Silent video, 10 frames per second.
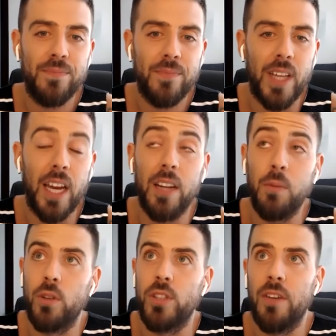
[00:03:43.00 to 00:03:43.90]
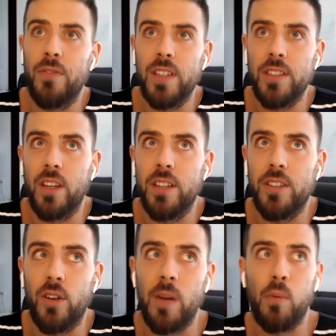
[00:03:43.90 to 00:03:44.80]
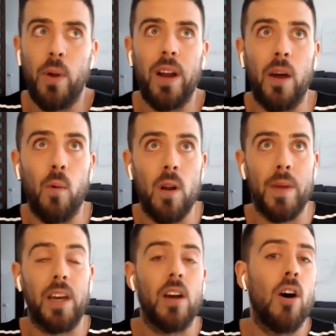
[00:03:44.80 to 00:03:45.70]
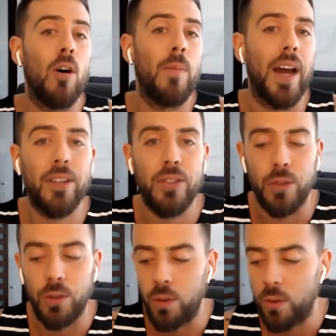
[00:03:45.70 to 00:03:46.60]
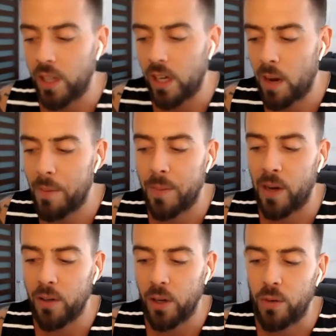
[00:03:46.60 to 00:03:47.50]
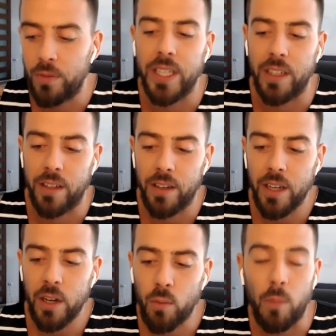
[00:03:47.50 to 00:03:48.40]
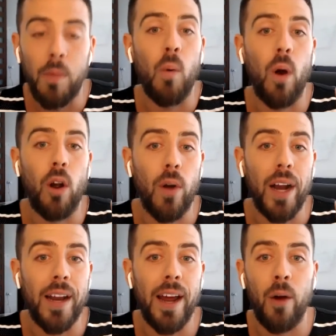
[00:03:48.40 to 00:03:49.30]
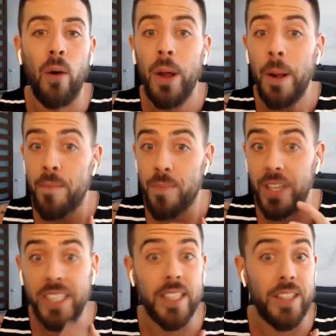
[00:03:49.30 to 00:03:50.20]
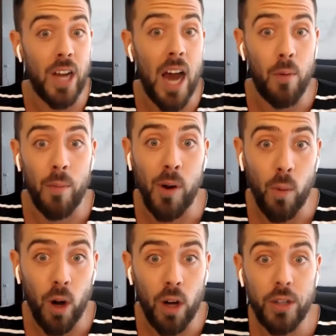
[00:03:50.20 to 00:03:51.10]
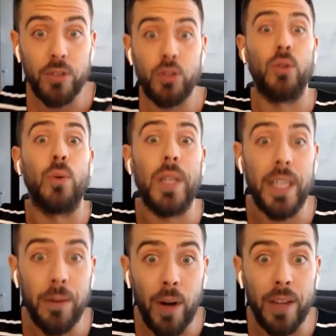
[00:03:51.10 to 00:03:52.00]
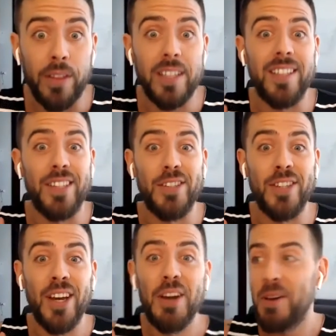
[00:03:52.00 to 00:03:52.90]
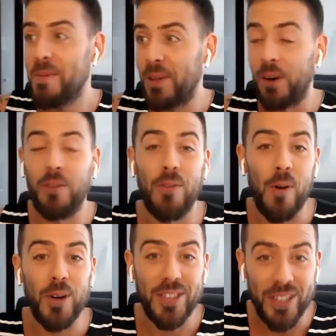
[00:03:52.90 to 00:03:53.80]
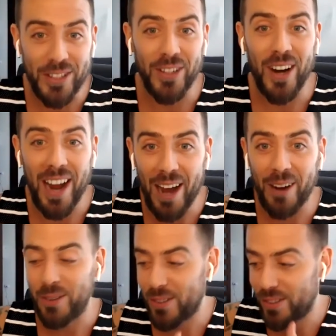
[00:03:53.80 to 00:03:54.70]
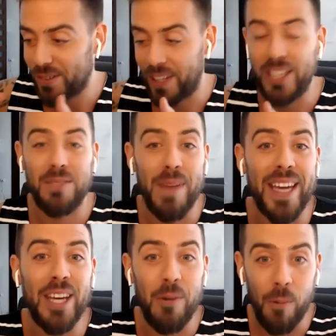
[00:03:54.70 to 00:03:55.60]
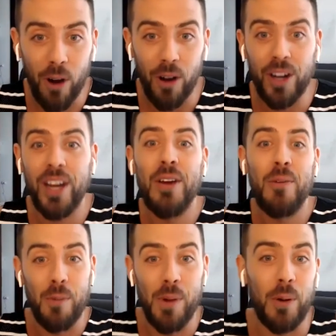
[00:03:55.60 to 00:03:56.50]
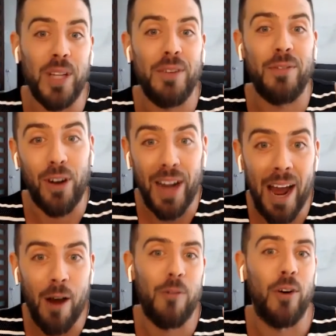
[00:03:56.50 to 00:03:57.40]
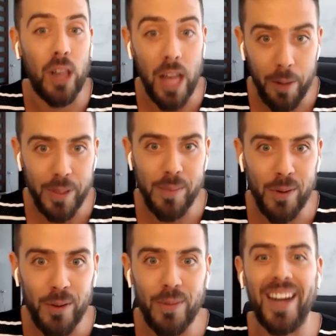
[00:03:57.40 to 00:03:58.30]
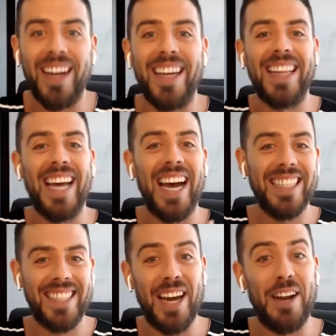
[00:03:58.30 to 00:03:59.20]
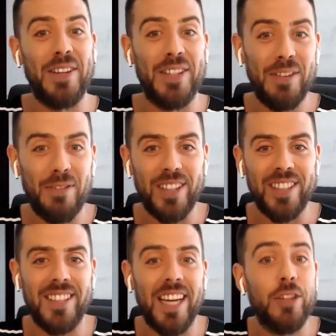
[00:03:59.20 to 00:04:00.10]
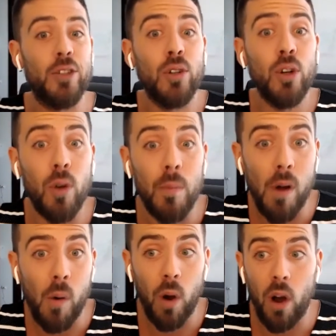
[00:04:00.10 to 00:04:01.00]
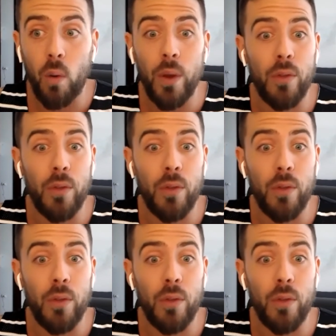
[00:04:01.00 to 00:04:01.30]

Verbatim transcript: Yeah, well, Jeff, that's a that's a great point, and I want to make a callback to the comment about COVID and remote work right now this is not remote work truly right this is you're forced into your house let's make it work remotely for now for a lot of people right and that's kind of the difference is that true remote work with a